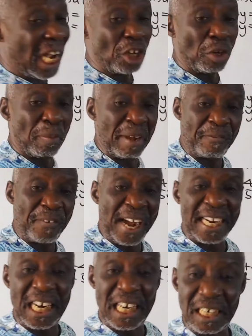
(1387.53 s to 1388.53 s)
and you may
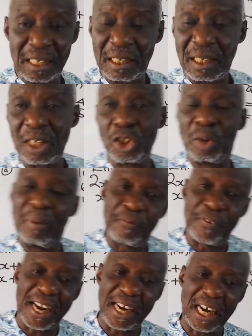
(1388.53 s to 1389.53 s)
finally
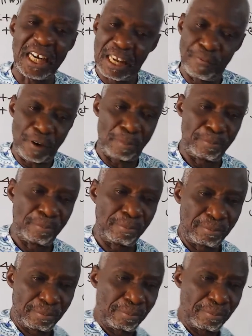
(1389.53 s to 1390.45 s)
give up.